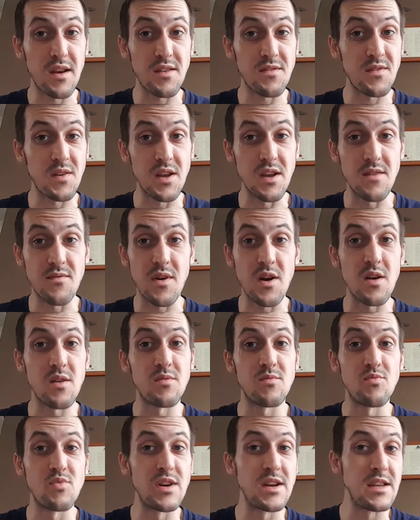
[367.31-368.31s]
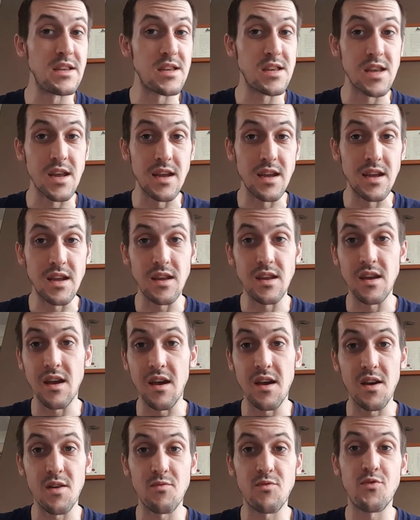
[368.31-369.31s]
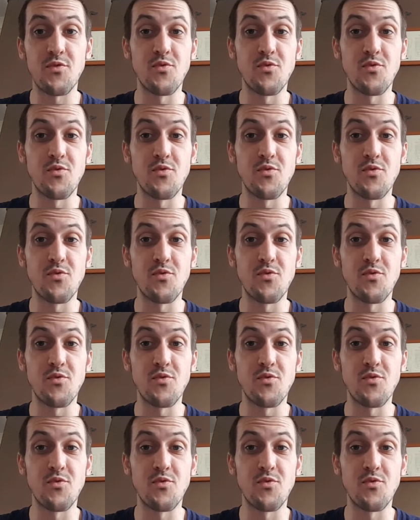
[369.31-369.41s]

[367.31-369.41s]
flavour, really zingy,